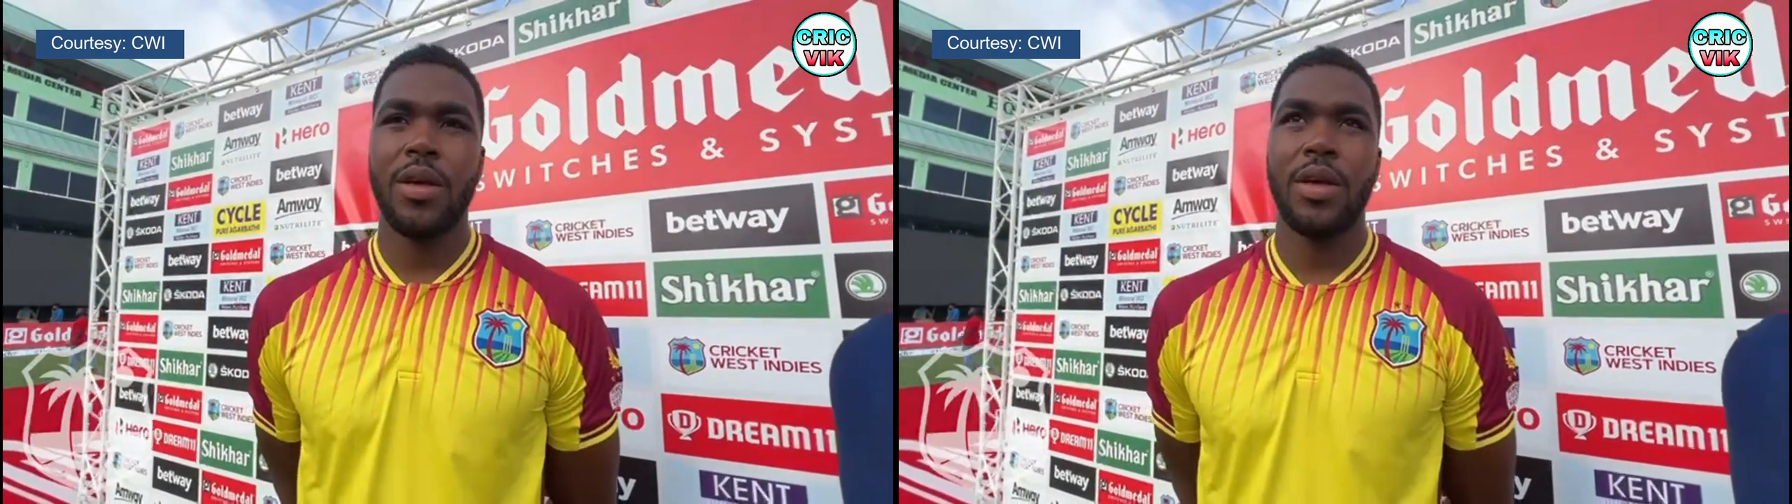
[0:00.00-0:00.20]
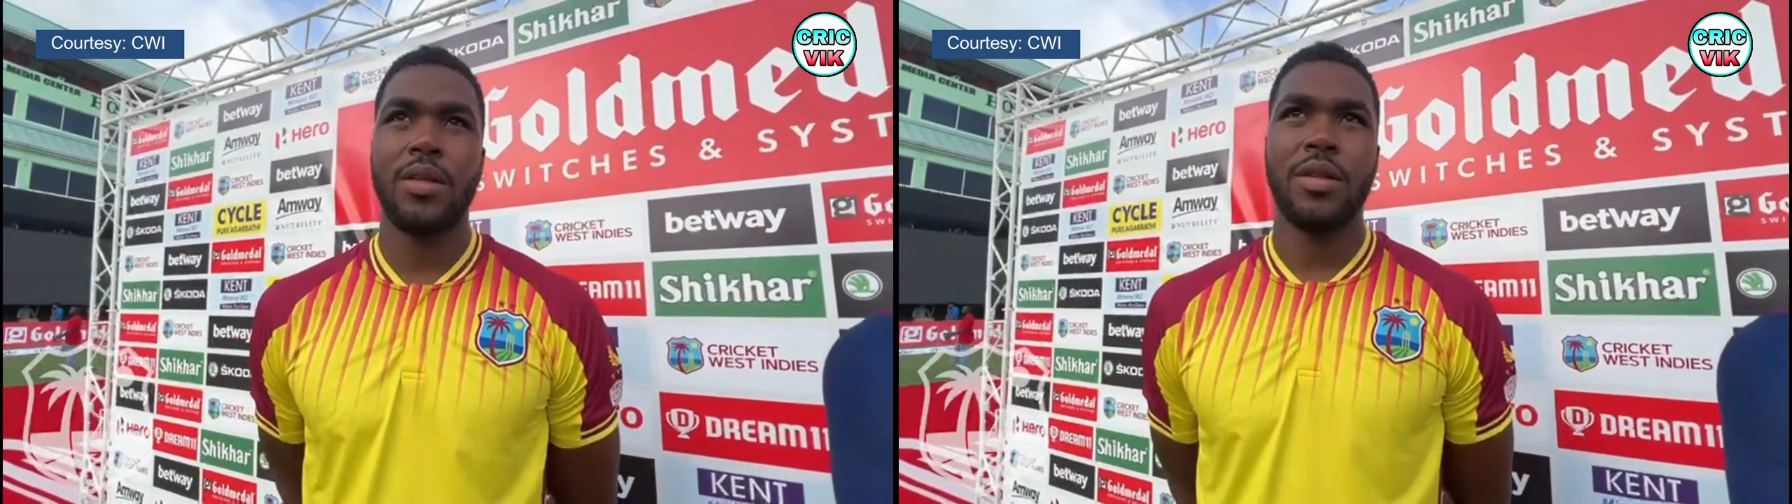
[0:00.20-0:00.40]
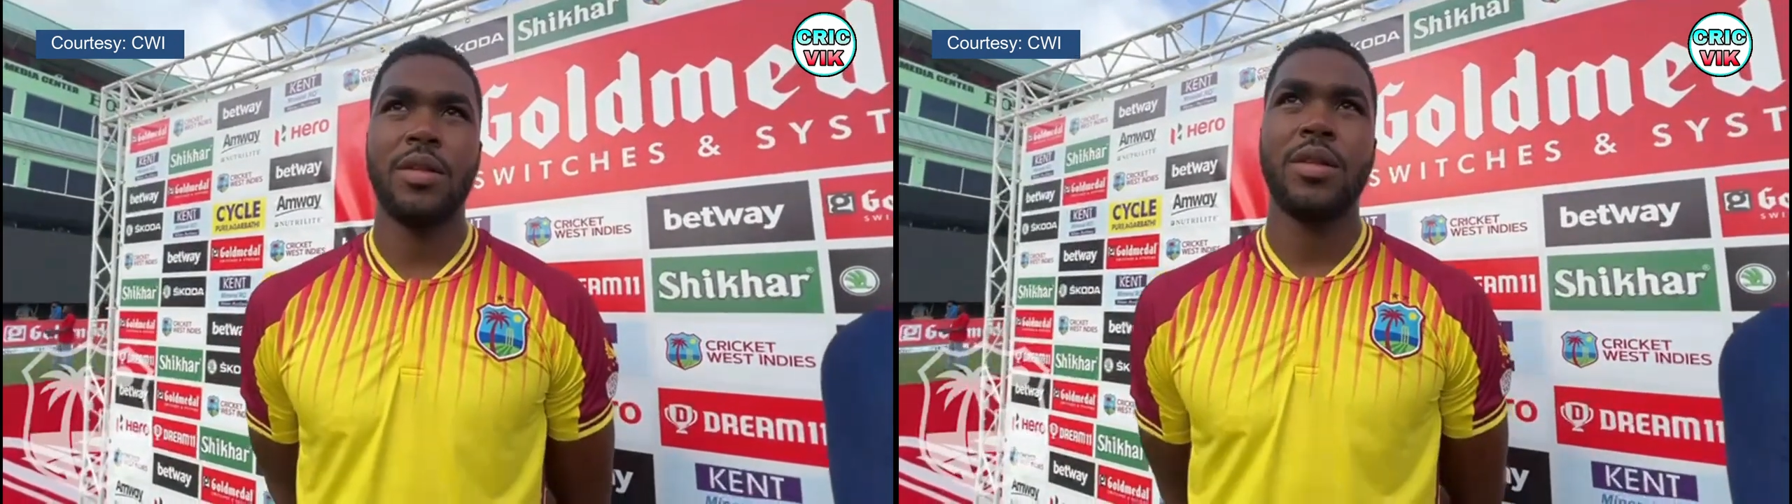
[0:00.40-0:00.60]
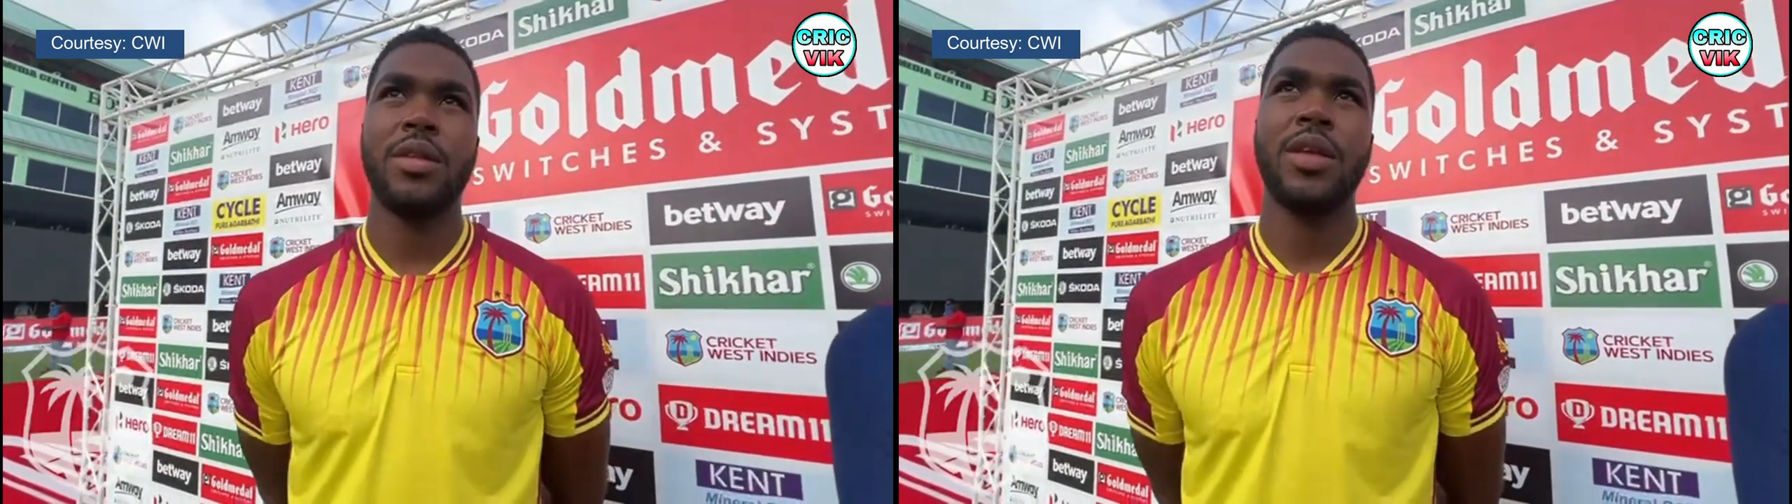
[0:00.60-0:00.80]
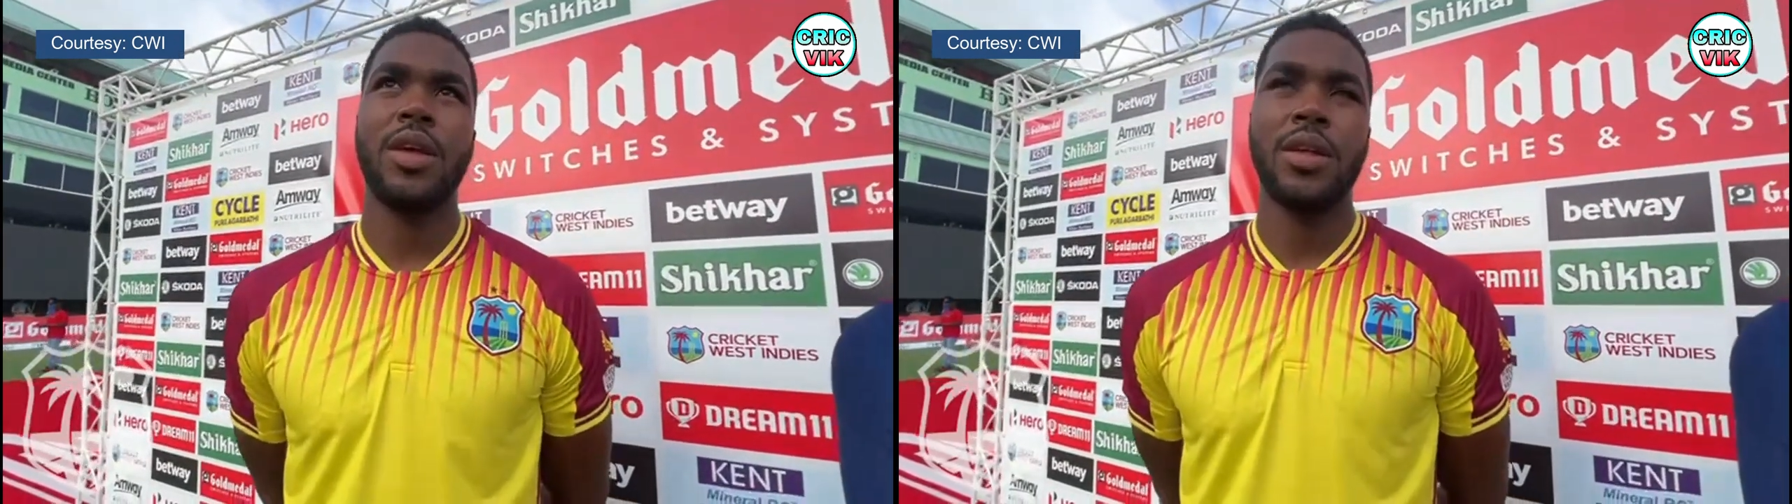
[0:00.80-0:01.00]
in
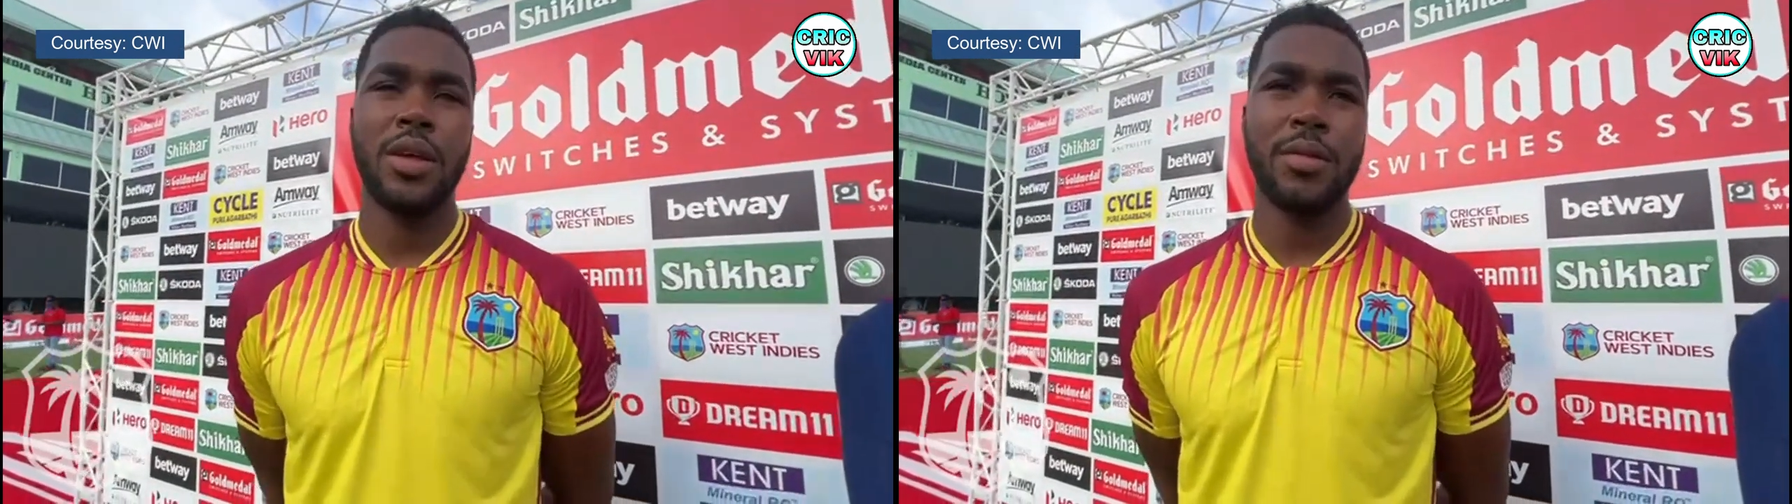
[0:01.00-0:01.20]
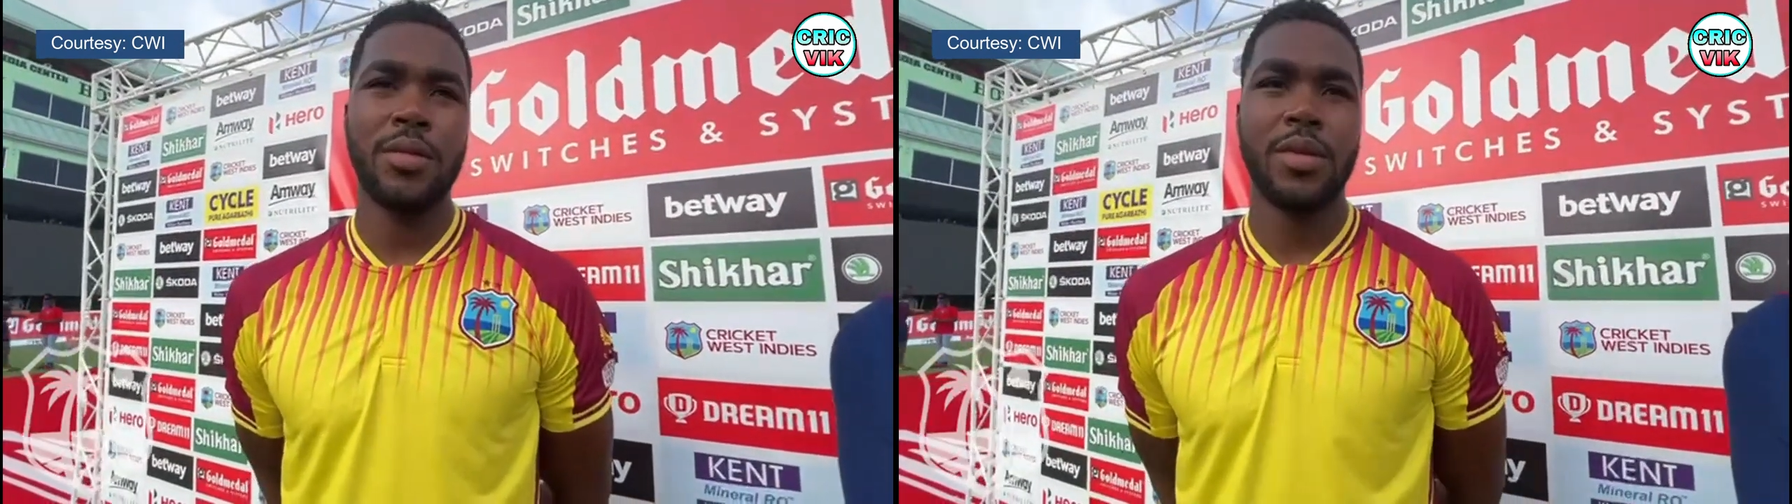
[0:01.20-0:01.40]
England,